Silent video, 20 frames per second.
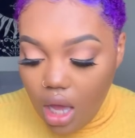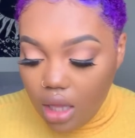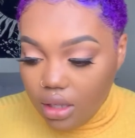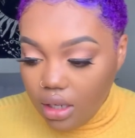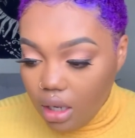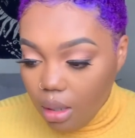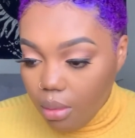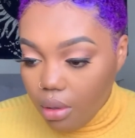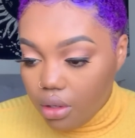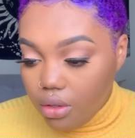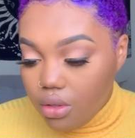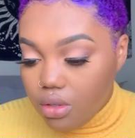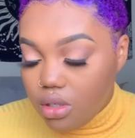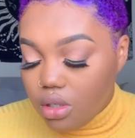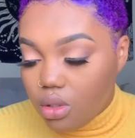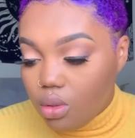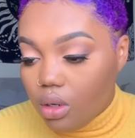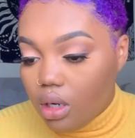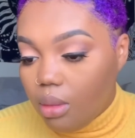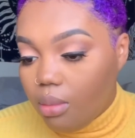I think I'm going to use
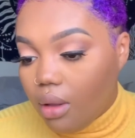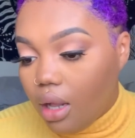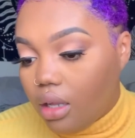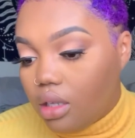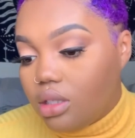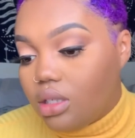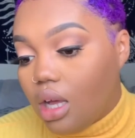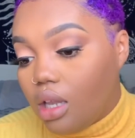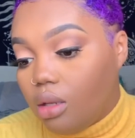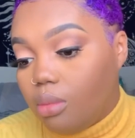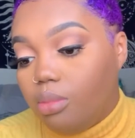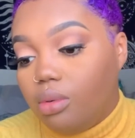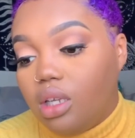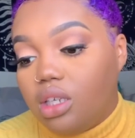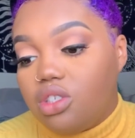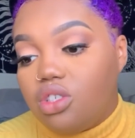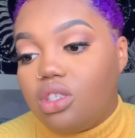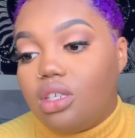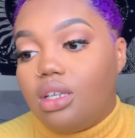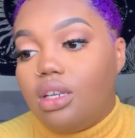the $20
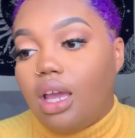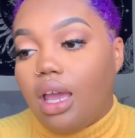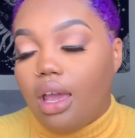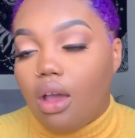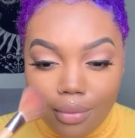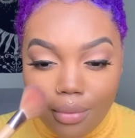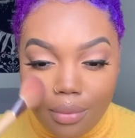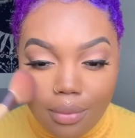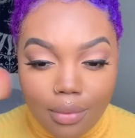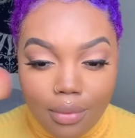blush today.